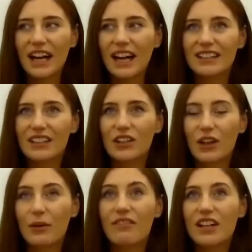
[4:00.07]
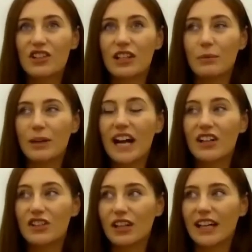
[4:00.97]
And, eventually we
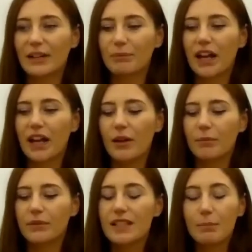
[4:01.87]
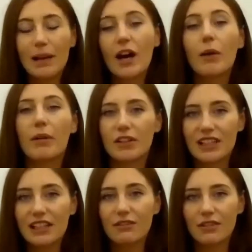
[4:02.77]
actually split up our
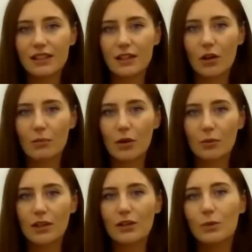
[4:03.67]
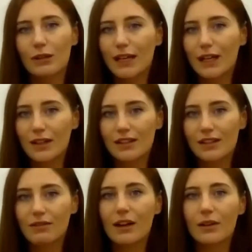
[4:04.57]
deliveries a lot more, because we realized
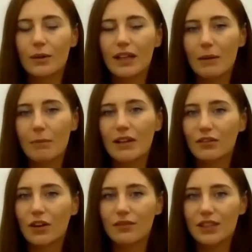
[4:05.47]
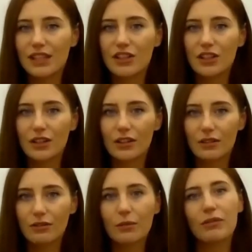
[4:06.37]
the value in that bit of conversation
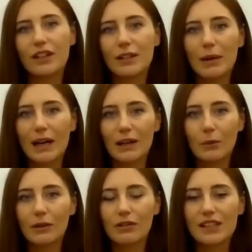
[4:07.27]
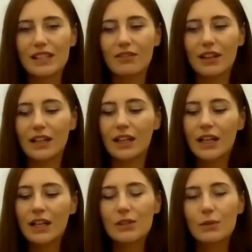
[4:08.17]
from the feedback that we were receiving.
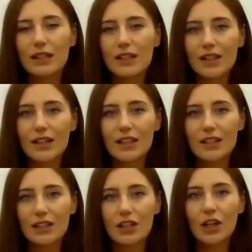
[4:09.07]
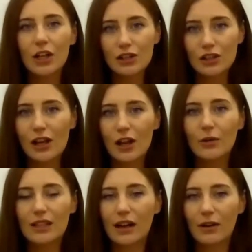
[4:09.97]
So we decided to
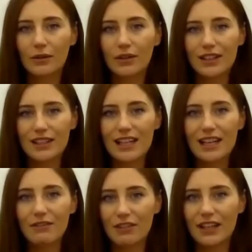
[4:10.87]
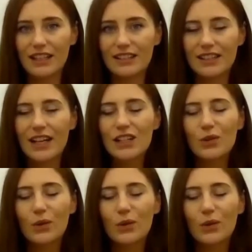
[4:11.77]
slow down the deliveries
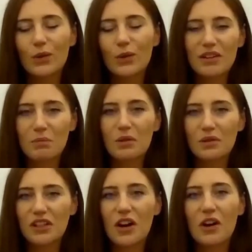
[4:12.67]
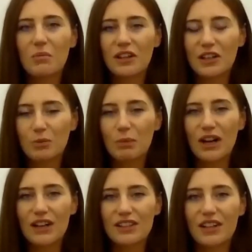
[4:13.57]
to enable us more time with
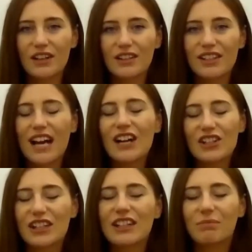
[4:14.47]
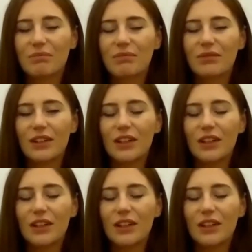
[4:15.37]
each person to actually